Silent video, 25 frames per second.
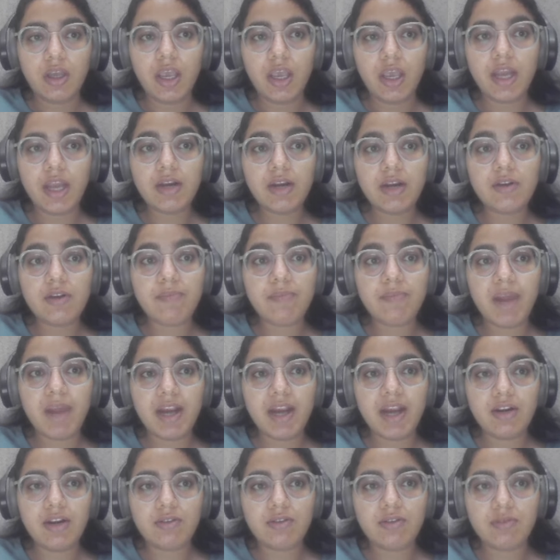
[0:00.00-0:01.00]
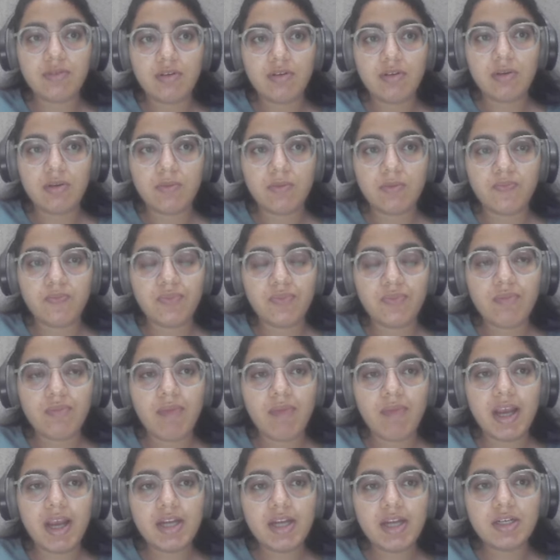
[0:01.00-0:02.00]
and might
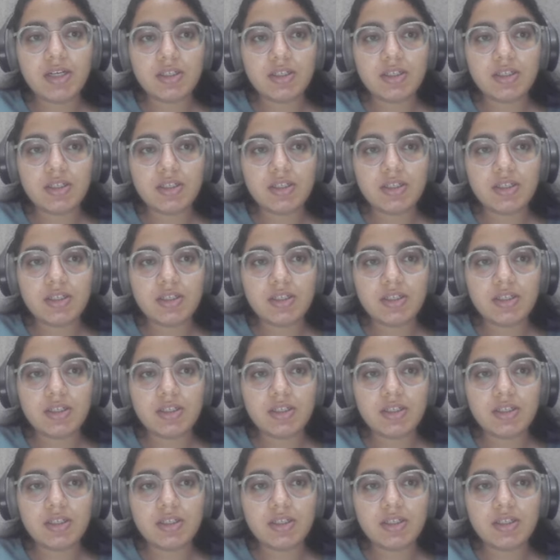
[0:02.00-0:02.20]
not